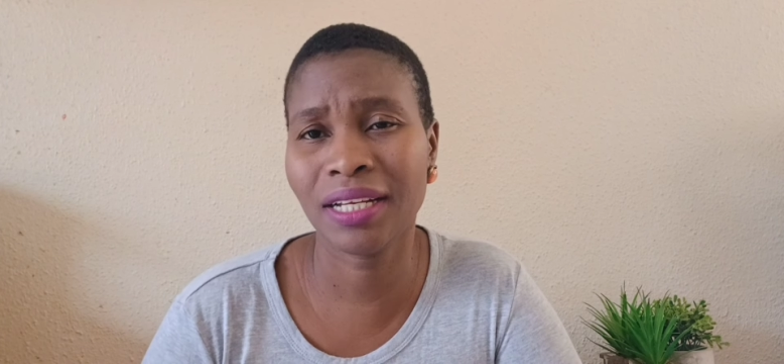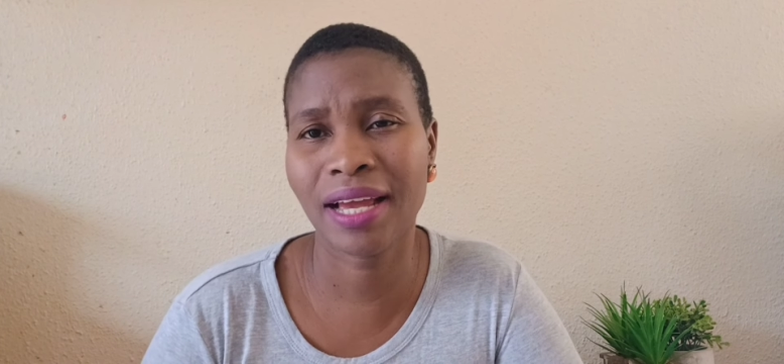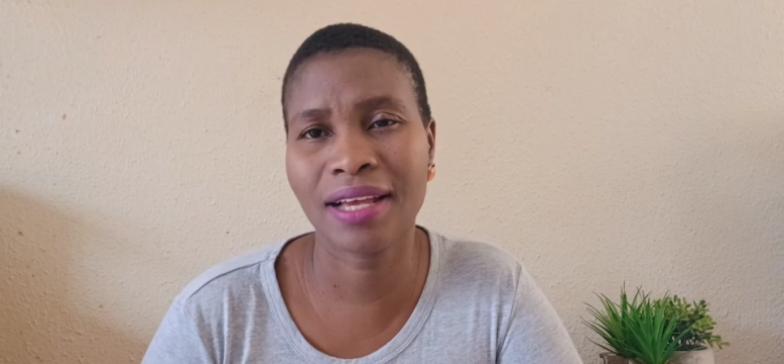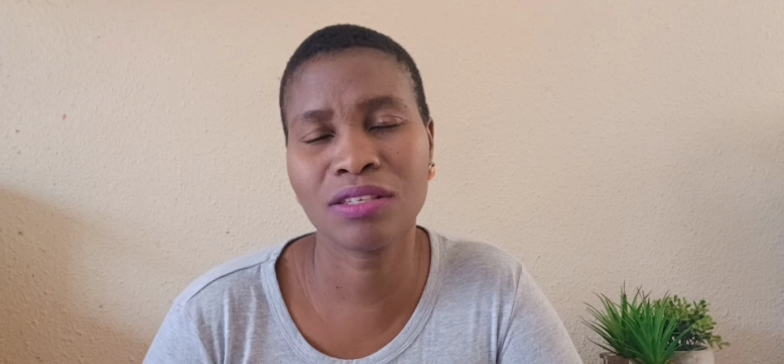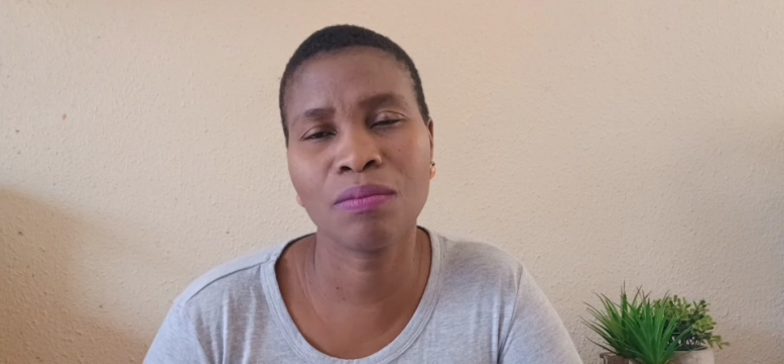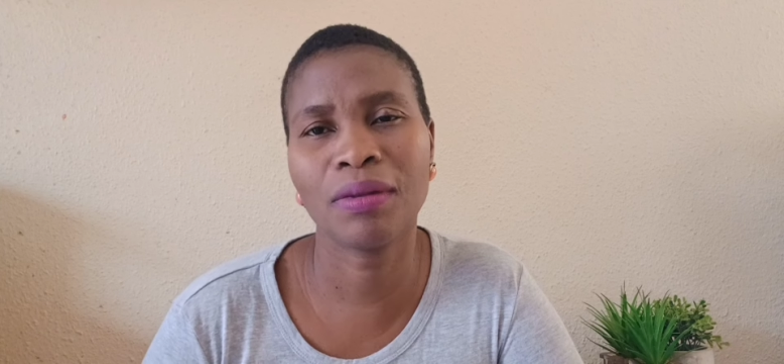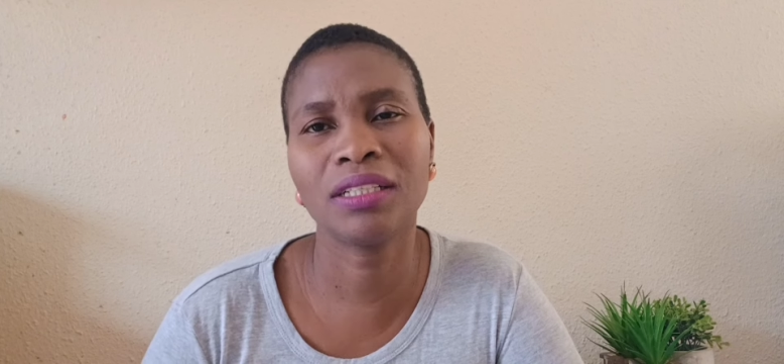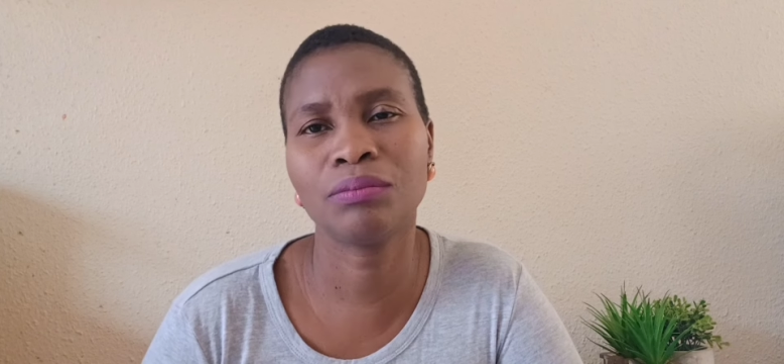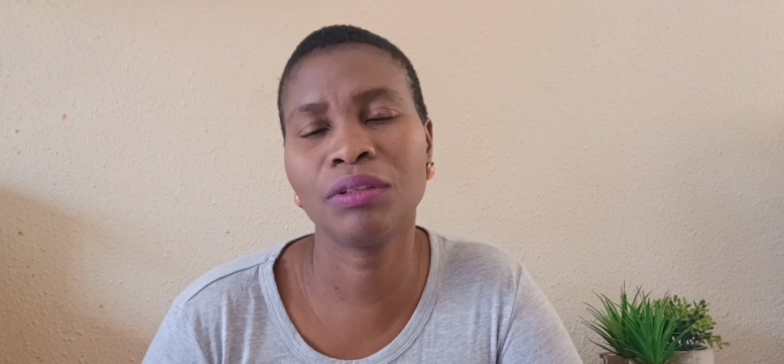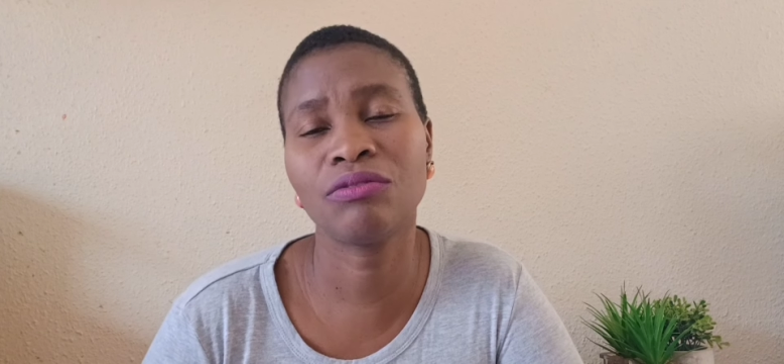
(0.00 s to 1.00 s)
guys, you
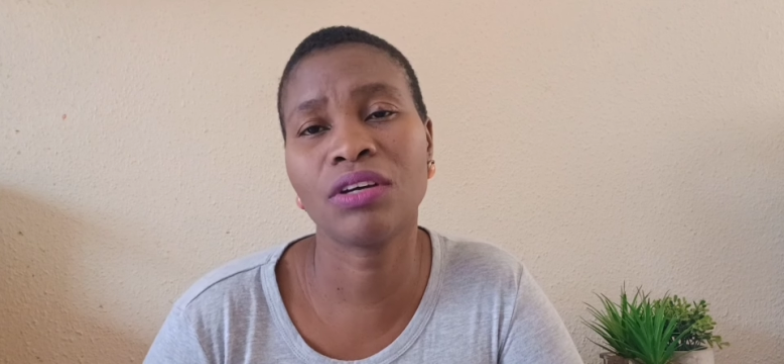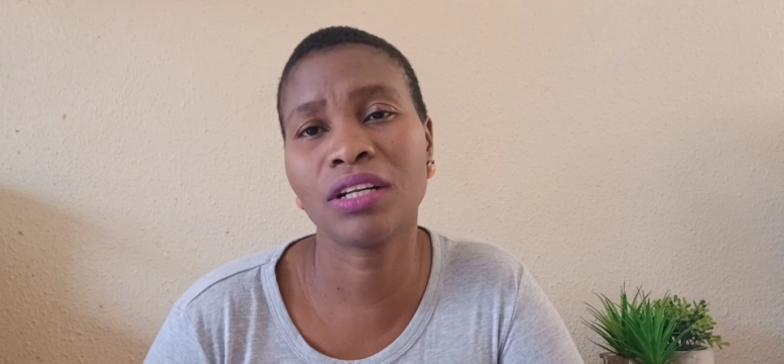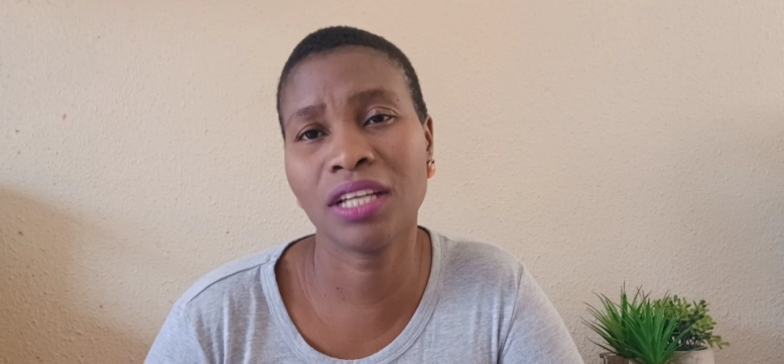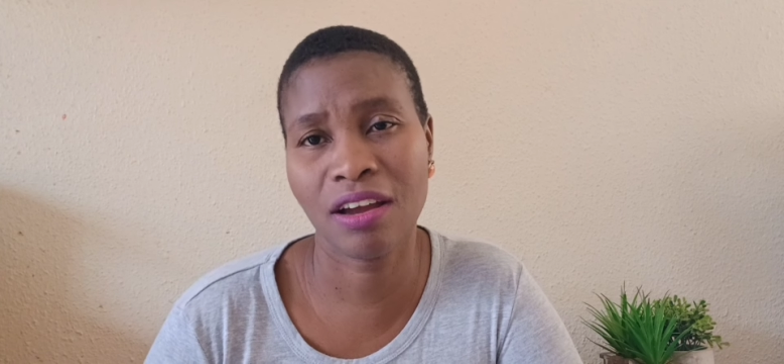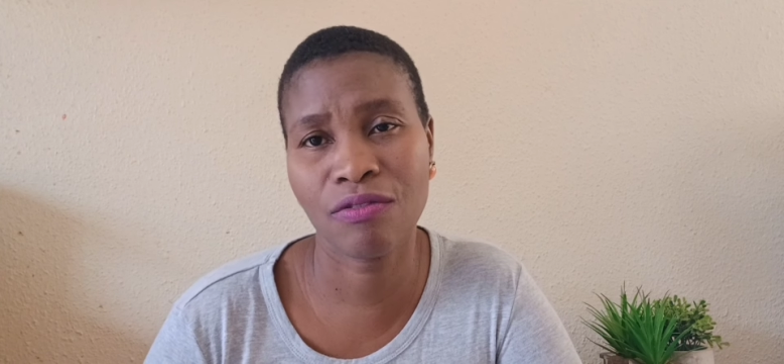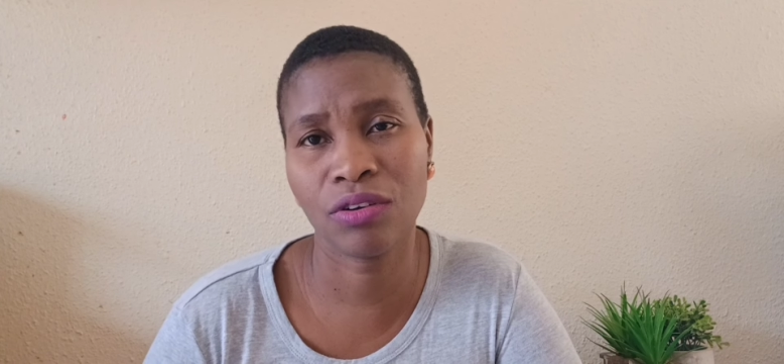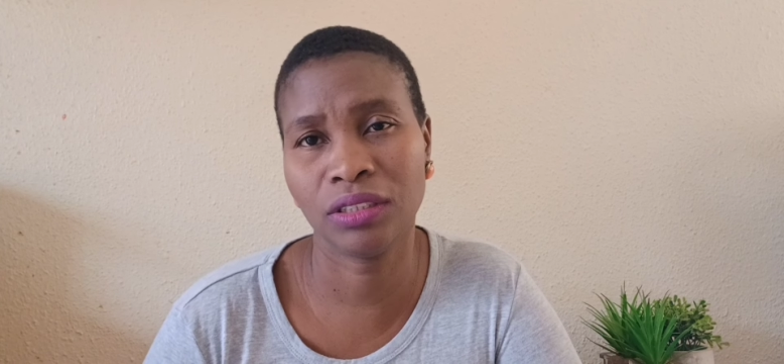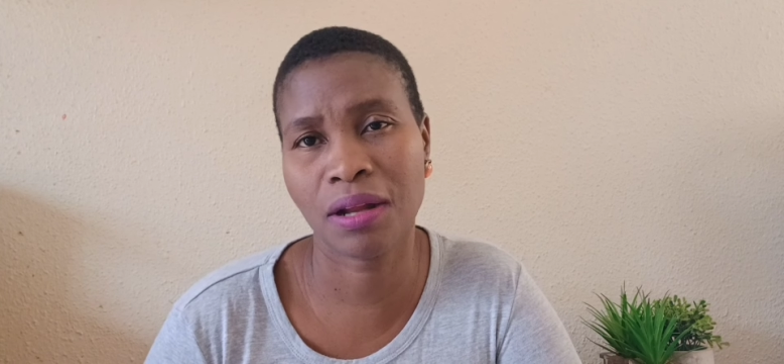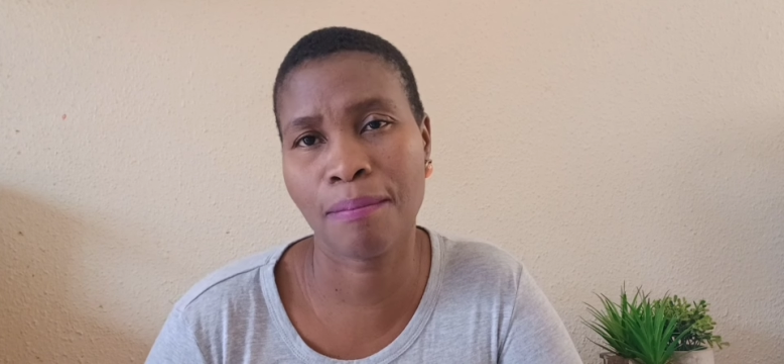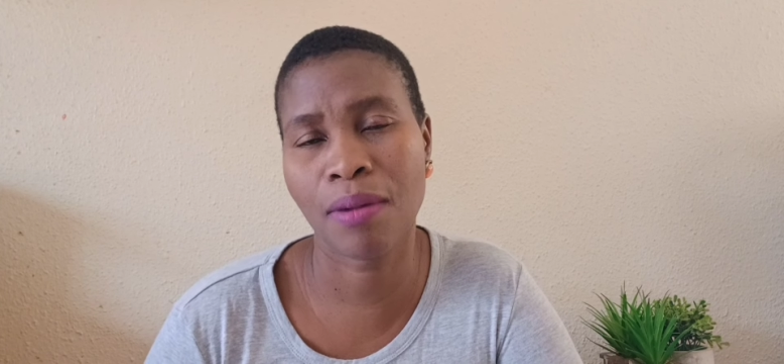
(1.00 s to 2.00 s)
must be very careful.
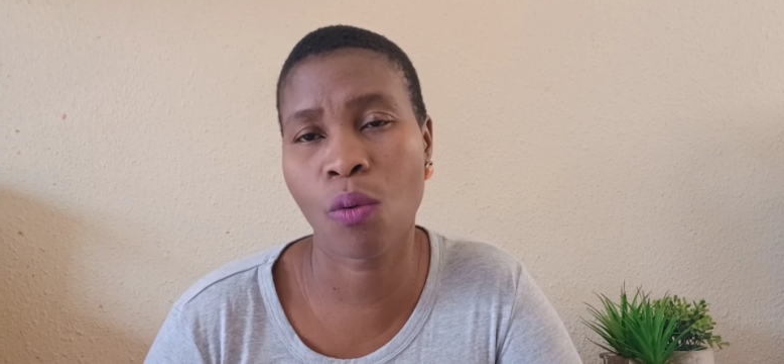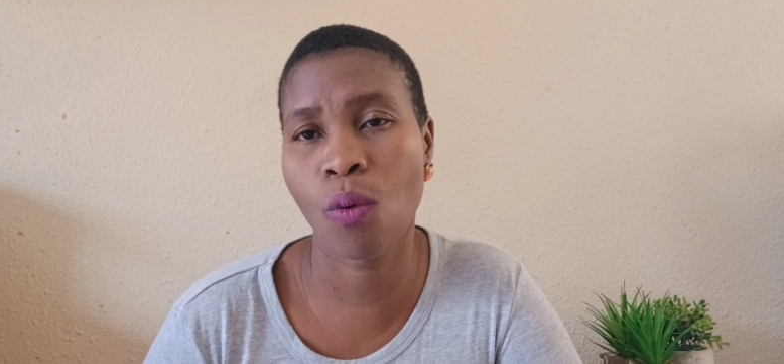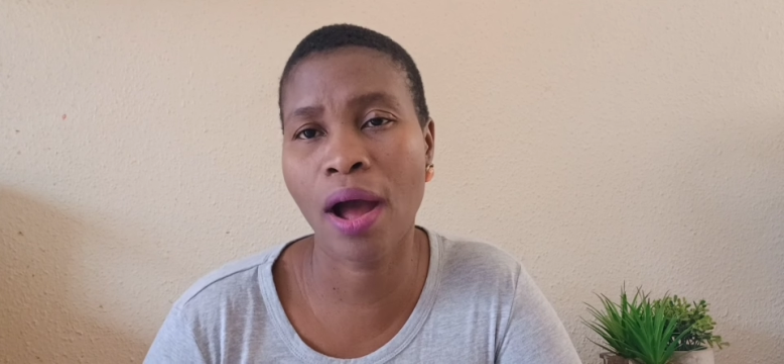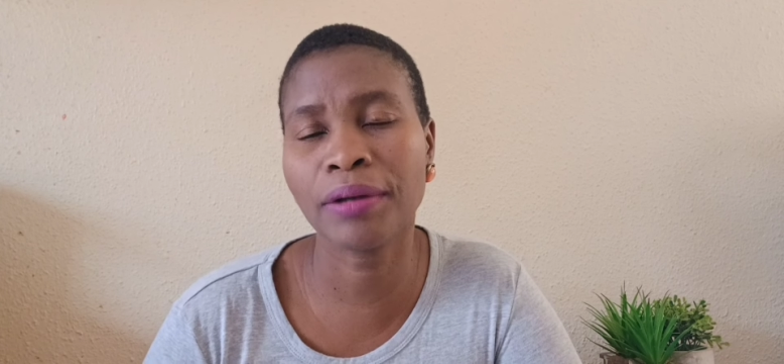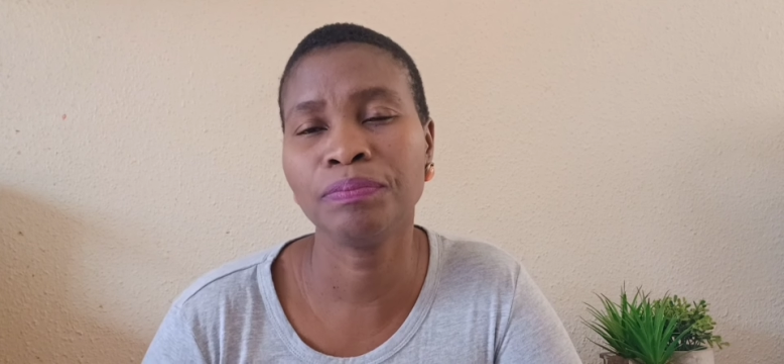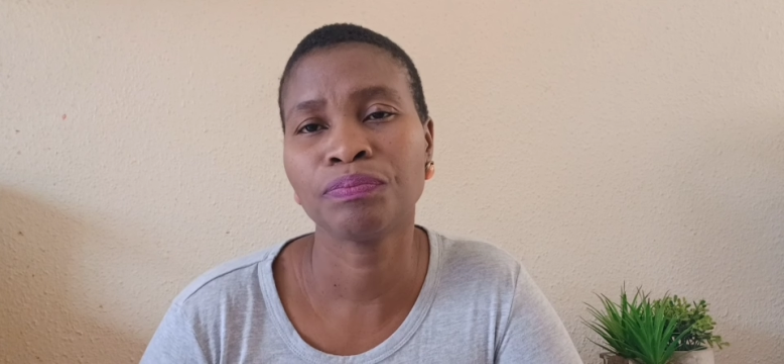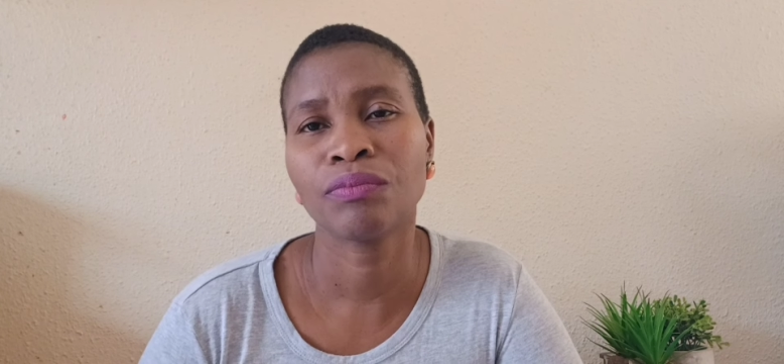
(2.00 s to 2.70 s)
Number one,